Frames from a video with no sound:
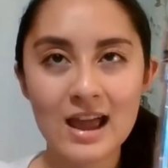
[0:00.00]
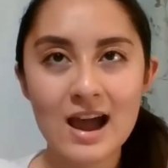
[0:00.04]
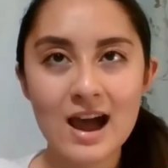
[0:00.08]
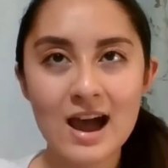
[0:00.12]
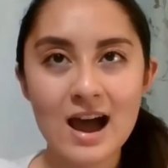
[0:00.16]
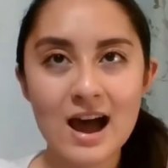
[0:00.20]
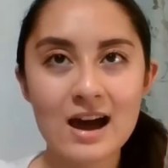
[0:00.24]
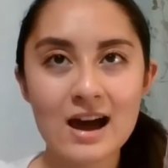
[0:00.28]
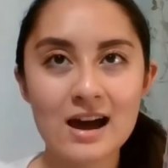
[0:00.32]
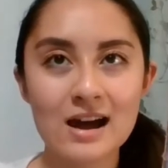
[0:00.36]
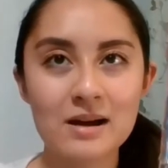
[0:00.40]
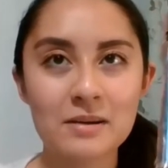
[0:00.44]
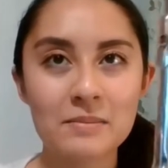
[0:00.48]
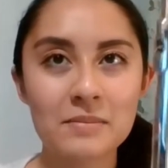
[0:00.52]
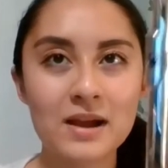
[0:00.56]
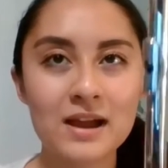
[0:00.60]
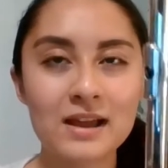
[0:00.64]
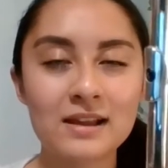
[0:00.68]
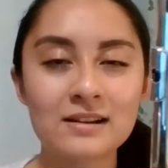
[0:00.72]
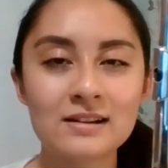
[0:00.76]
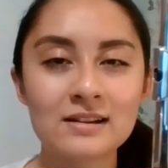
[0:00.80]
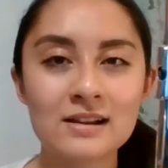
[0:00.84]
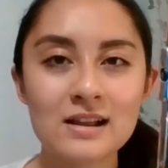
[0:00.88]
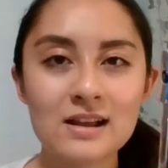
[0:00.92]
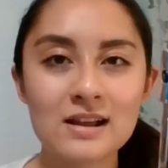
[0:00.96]
Um,
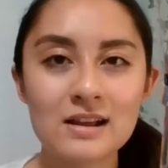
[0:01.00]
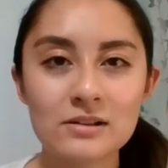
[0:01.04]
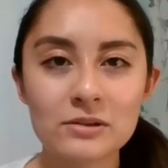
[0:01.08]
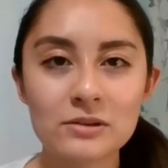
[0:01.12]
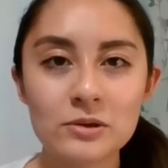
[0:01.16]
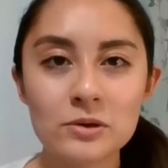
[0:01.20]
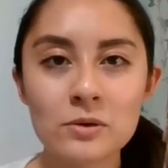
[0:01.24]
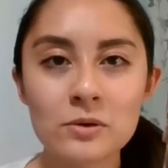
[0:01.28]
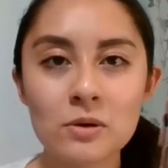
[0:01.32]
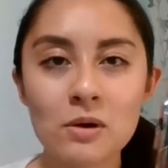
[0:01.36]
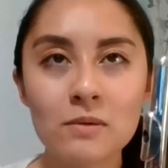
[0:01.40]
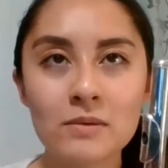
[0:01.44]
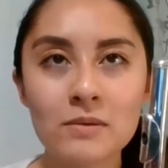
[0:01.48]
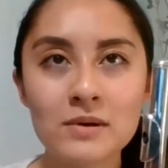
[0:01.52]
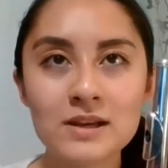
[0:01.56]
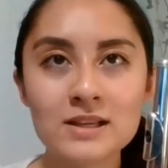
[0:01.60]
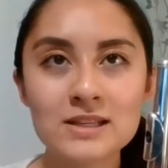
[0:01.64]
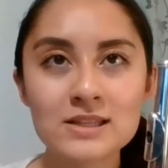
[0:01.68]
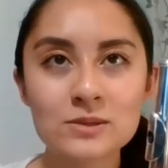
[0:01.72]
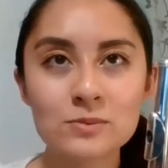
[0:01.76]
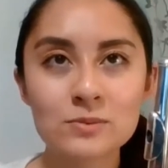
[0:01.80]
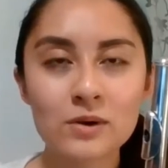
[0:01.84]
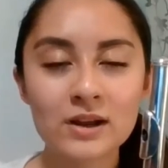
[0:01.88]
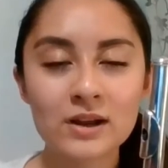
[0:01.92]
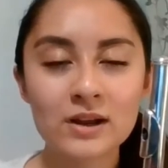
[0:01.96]
and you always
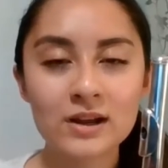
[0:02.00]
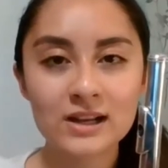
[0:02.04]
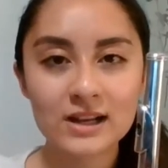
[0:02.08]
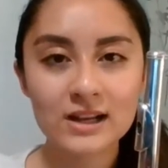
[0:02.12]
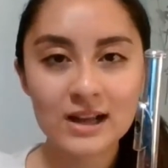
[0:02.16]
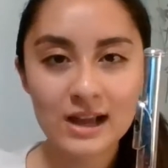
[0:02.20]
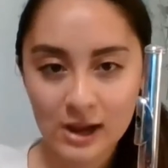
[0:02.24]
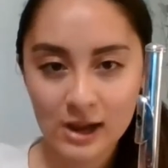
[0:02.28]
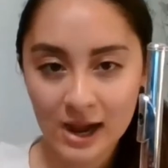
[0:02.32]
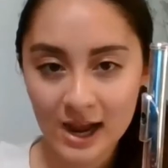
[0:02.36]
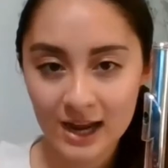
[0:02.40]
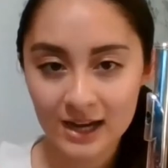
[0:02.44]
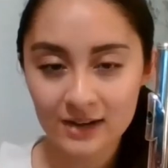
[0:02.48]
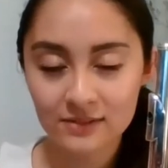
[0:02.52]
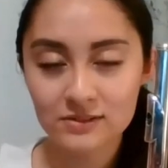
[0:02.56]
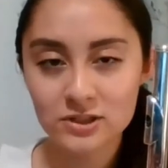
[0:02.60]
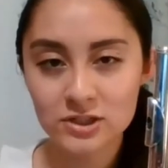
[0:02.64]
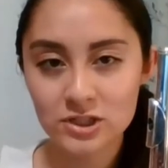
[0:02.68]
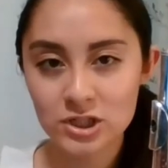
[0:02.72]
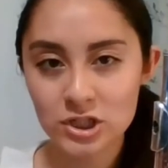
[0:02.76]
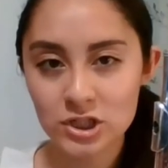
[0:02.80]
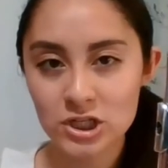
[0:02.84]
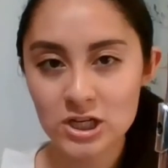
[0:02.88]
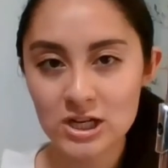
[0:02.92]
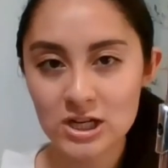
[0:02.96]
want to kind of
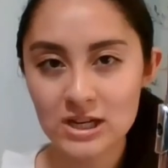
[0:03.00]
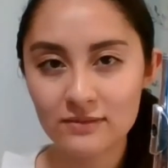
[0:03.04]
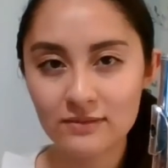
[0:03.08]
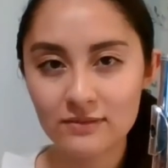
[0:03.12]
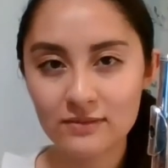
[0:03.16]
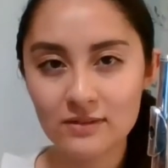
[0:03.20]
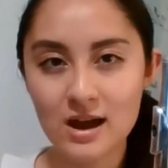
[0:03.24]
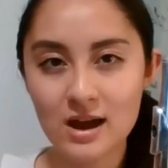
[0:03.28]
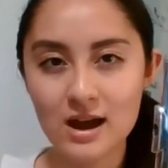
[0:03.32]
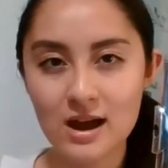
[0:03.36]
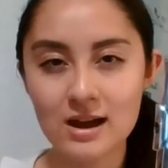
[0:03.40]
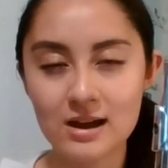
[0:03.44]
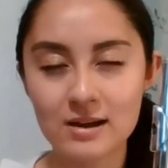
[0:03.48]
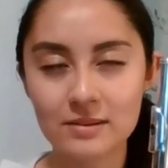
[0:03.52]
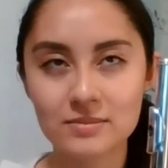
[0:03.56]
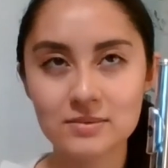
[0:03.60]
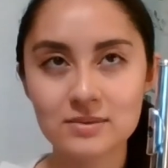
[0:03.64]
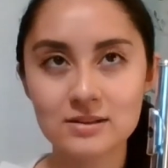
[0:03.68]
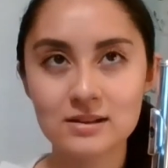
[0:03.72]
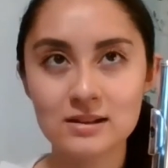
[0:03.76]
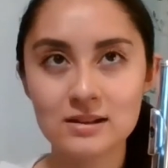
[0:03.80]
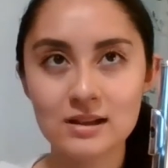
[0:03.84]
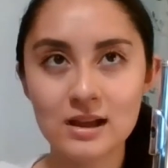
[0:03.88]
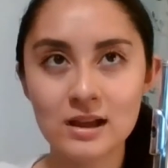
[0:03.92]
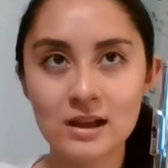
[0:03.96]
achieve um,
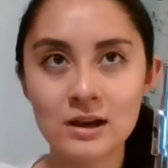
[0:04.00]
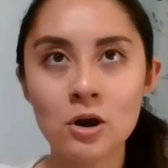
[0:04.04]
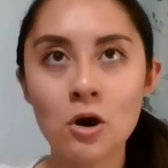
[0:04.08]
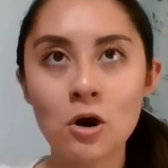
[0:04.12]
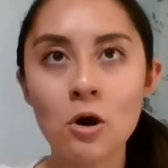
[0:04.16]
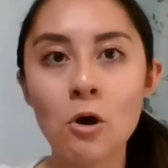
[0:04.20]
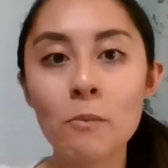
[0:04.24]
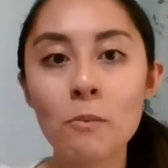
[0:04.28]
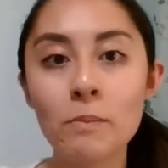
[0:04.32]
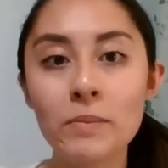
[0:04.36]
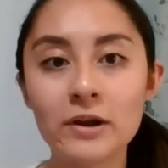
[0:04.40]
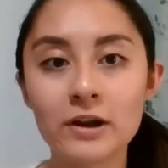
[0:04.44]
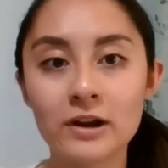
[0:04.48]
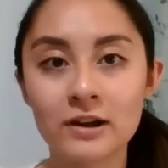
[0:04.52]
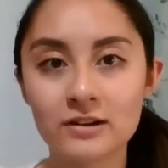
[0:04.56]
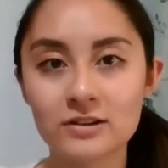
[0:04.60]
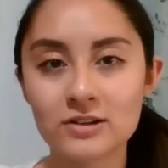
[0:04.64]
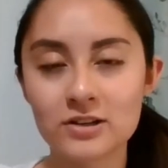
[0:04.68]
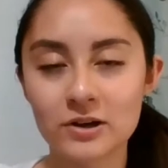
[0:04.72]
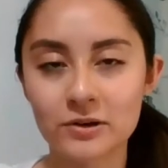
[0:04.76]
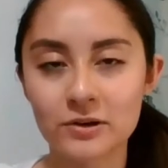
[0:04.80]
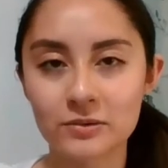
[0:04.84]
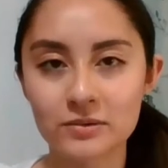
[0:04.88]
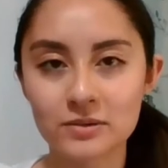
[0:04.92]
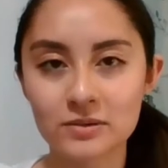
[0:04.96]
an open
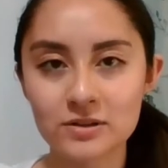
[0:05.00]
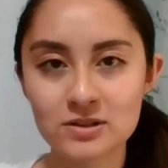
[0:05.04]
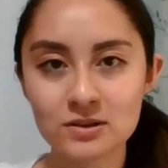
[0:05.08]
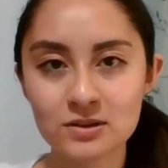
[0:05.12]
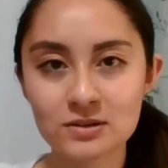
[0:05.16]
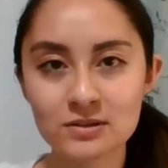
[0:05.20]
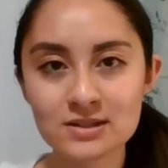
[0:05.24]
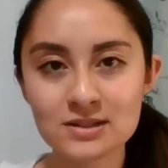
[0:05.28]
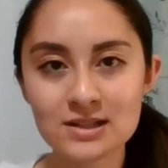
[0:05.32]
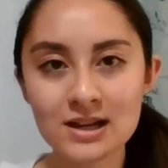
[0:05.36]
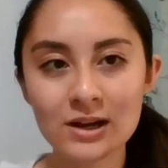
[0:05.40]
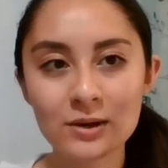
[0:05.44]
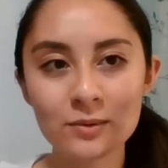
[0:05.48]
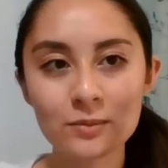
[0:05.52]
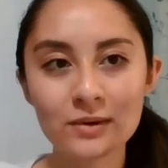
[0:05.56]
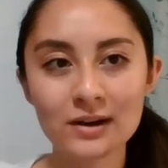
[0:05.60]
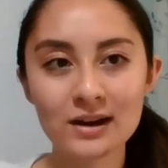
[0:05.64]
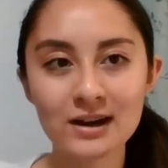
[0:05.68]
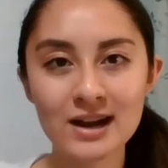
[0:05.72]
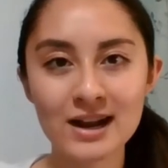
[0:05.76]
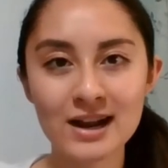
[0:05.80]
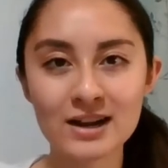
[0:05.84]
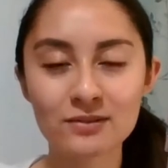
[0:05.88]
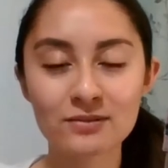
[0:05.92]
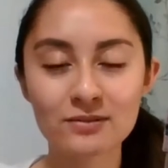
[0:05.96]
tone. So a sound where it
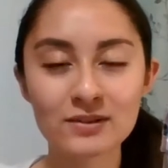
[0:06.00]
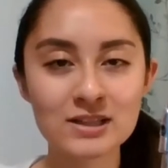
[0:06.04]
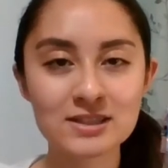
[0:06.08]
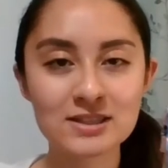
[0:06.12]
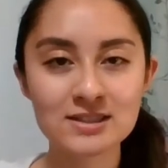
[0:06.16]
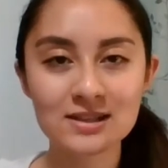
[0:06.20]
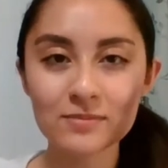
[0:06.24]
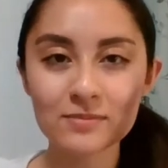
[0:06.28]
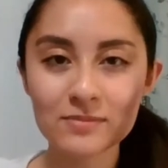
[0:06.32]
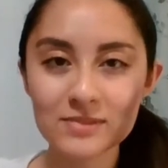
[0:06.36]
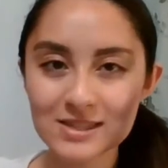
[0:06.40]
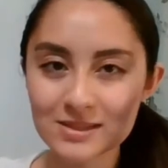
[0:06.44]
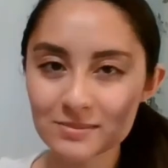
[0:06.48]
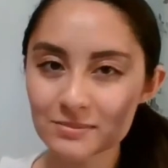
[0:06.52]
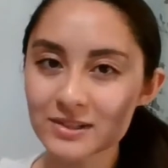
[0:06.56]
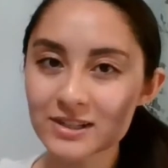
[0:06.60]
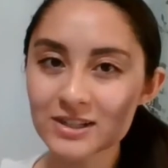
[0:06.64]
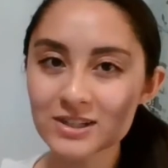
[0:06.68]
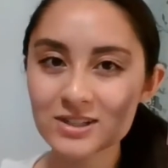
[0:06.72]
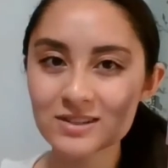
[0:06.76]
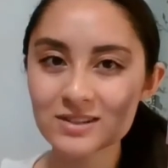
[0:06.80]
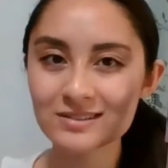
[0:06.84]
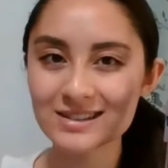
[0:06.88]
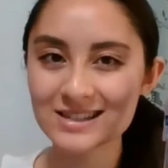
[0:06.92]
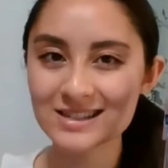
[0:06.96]
kind of rings, similar
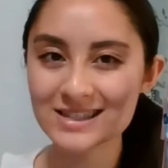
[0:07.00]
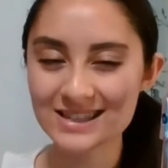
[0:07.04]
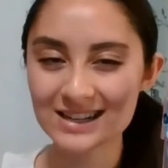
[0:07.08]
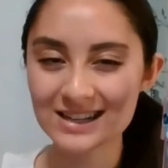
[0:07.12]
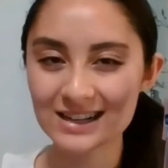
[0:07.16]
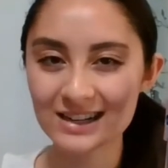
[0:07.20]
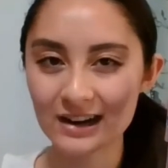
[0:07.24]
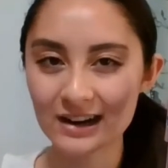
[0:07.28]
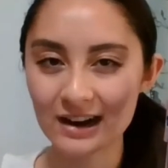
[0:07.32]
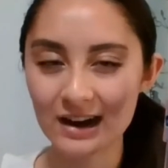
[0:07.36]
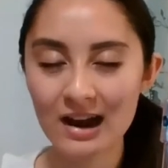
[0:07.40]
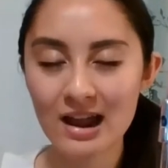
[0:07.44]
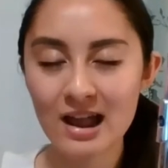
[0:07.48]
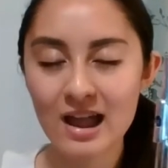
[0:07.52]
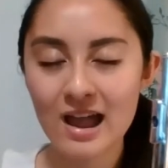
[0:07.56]
to a singer.